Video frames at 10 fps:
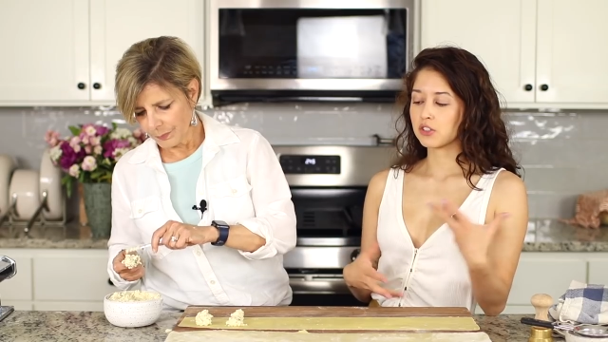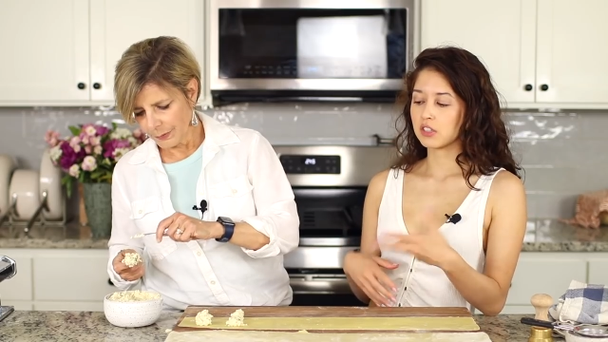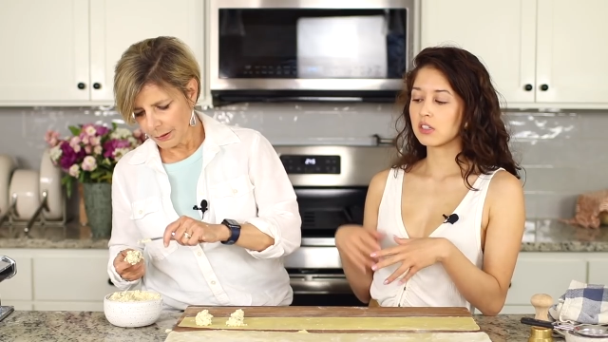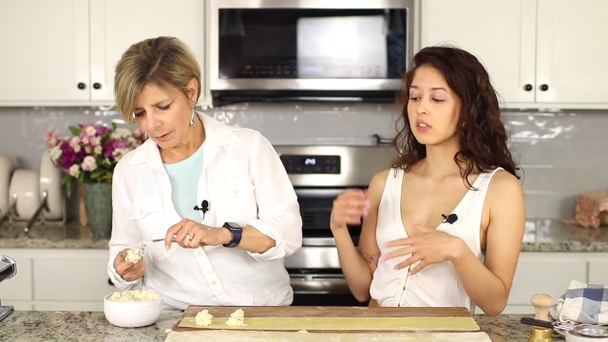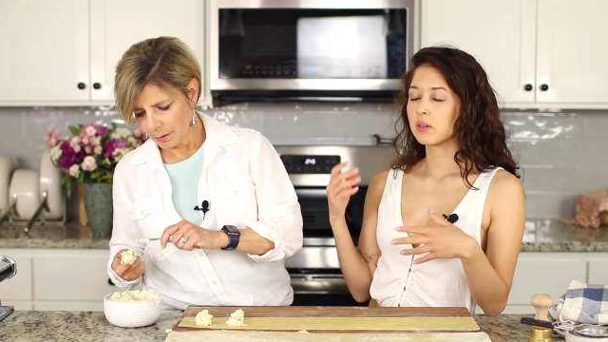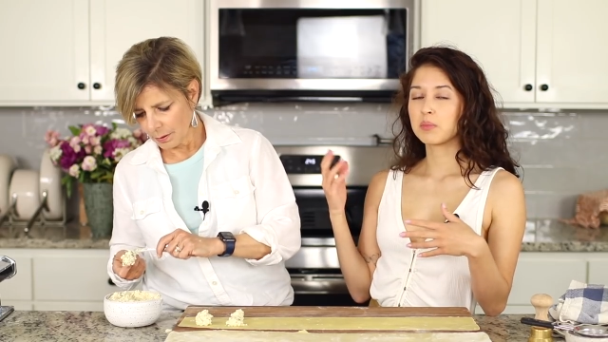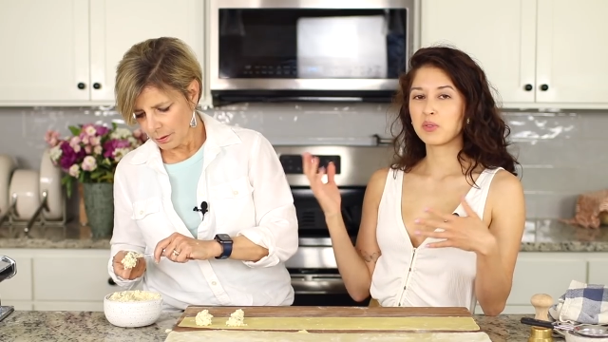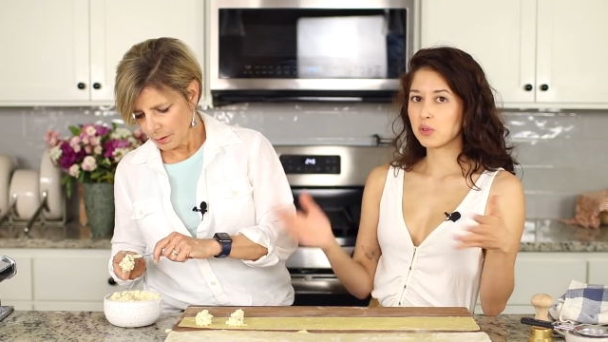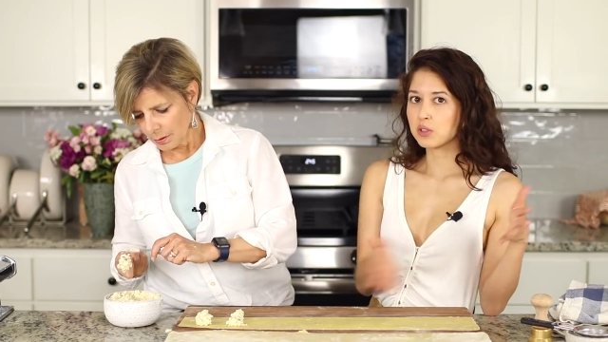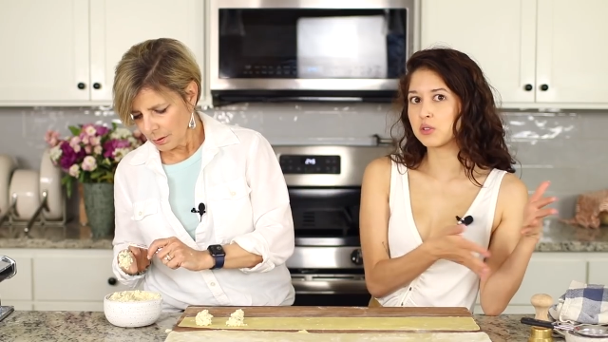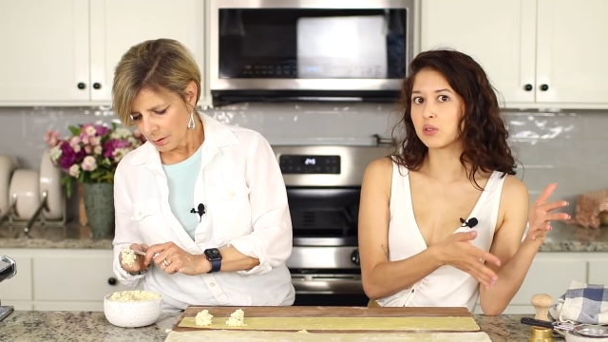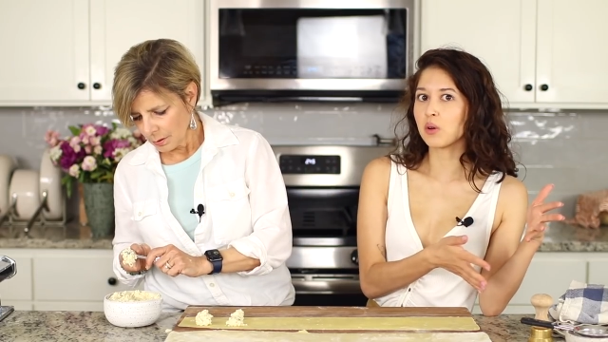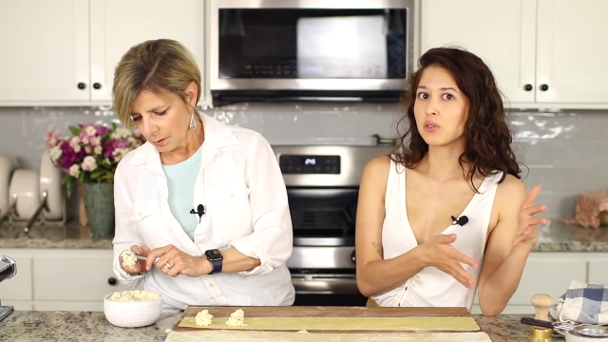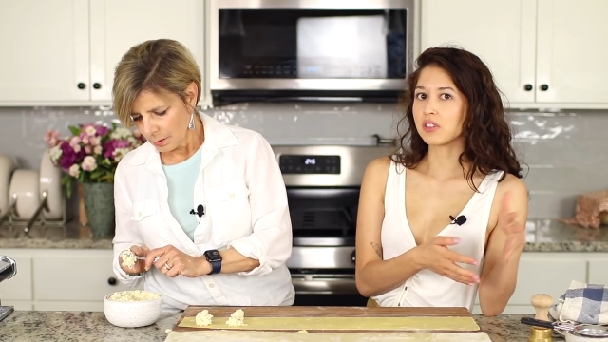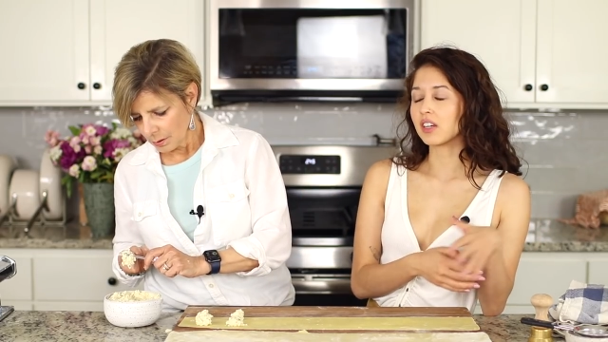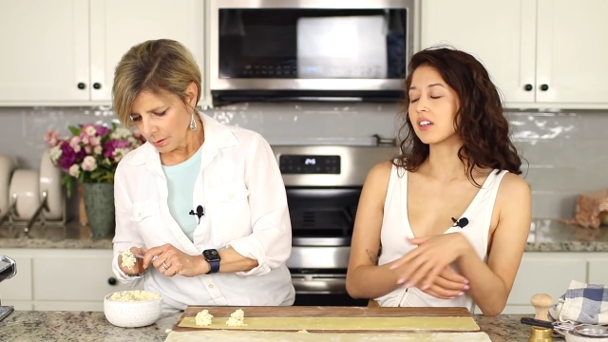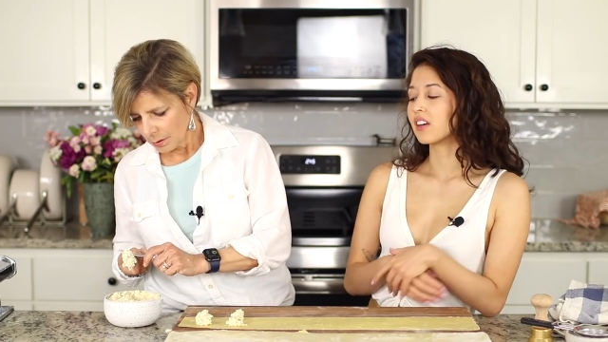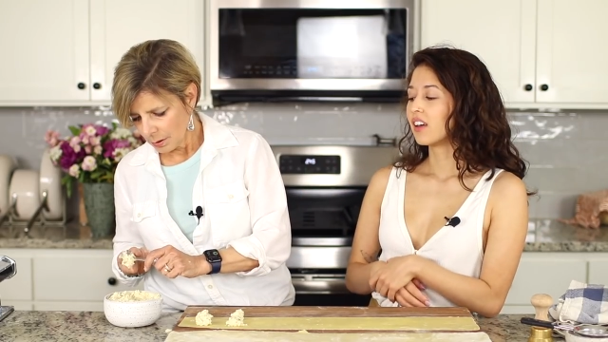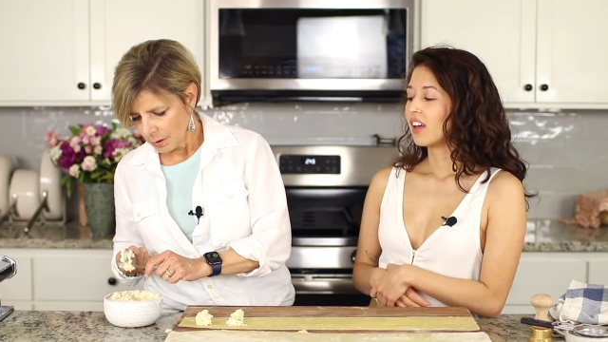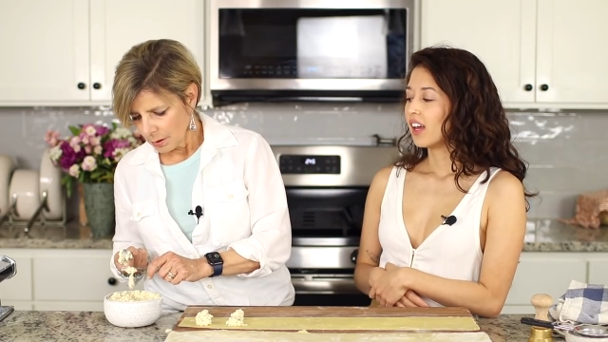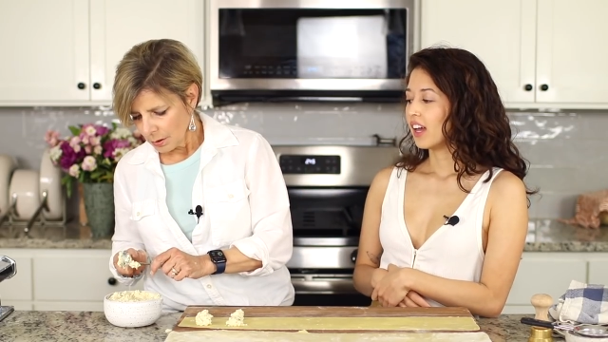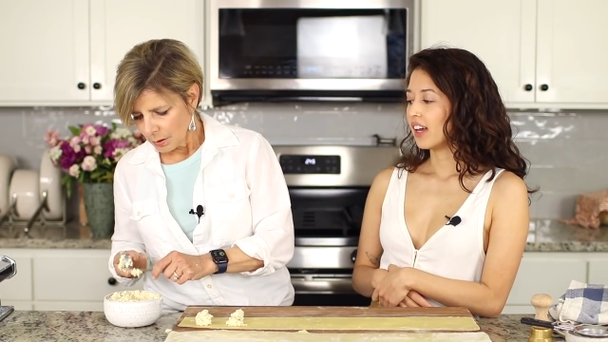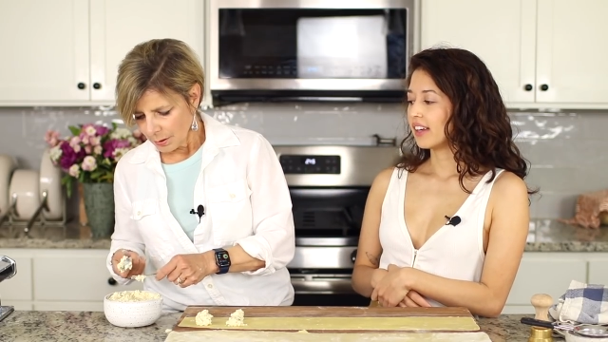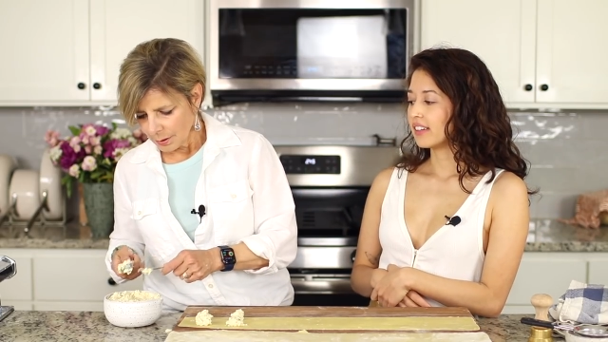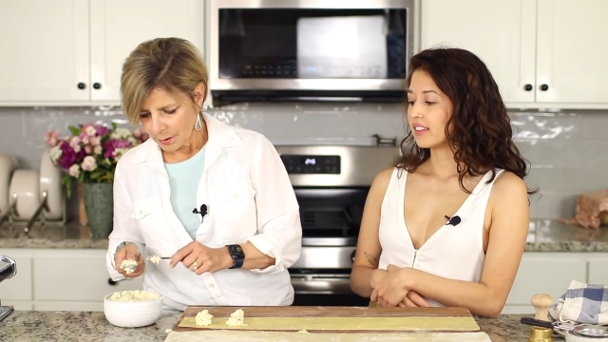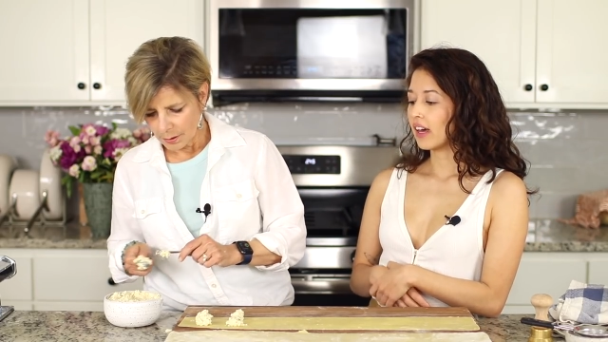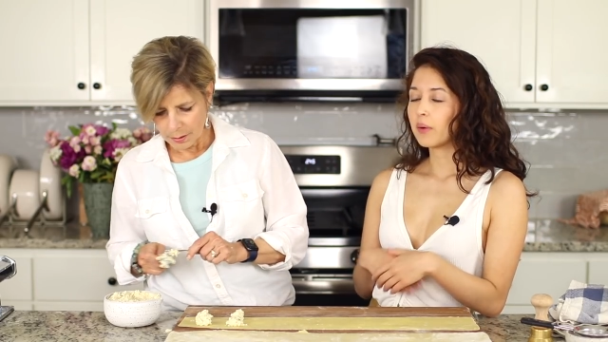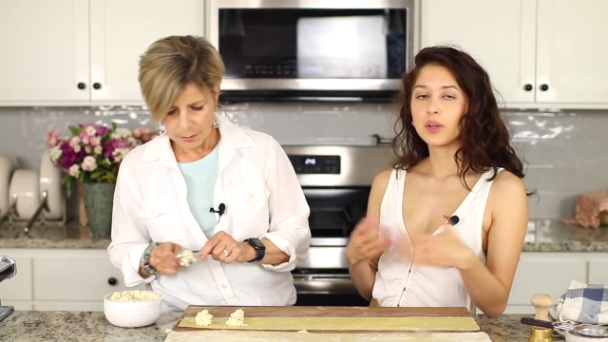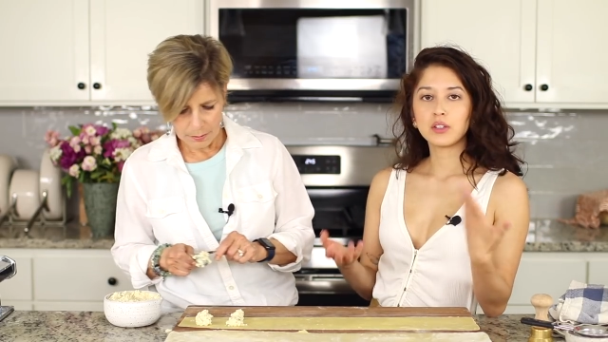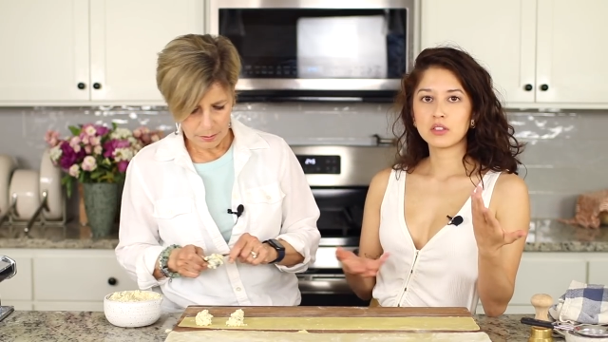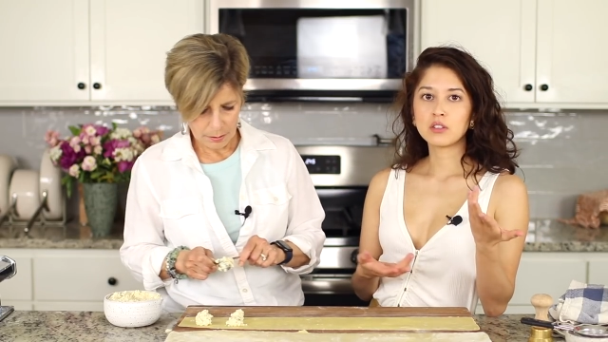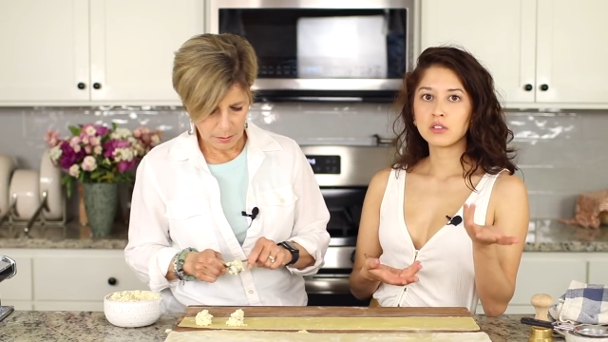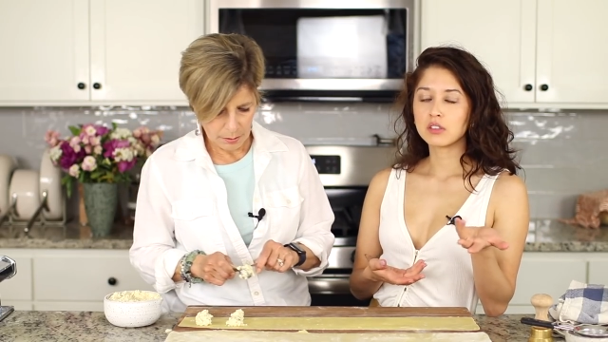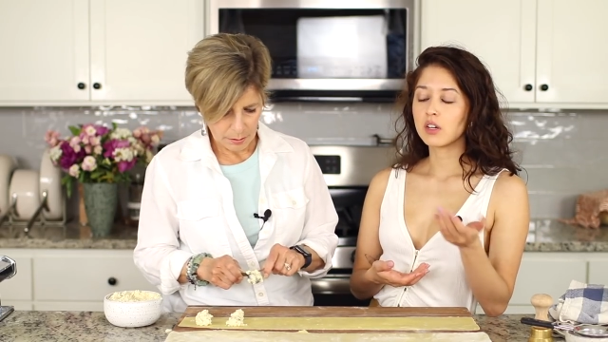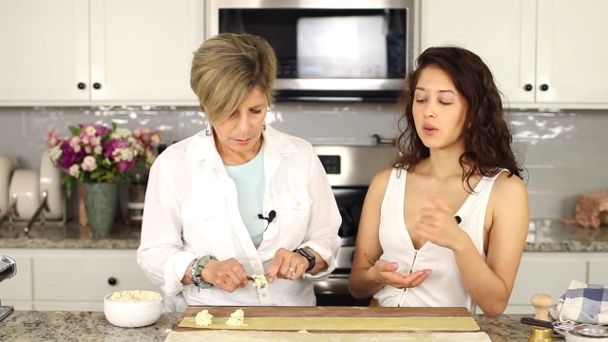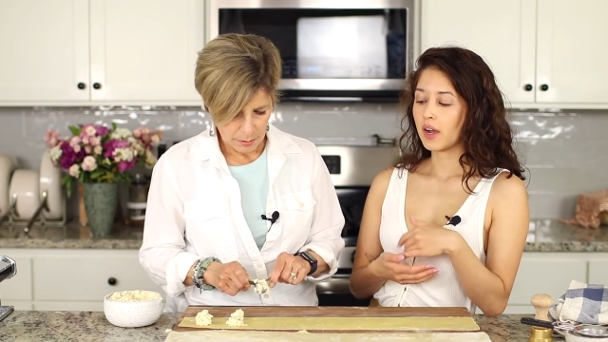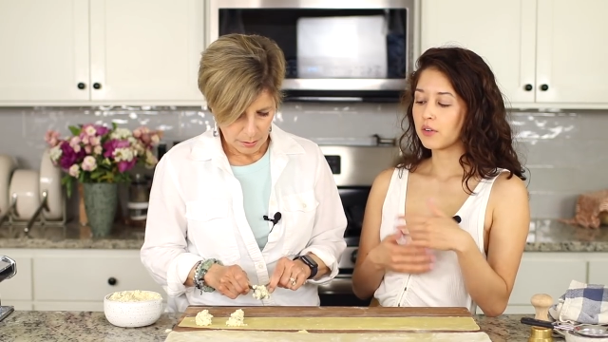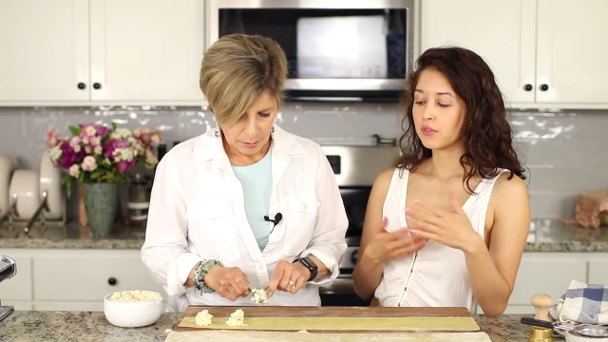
Speaker 1: sure before you do the whole thing. And that way you'll know how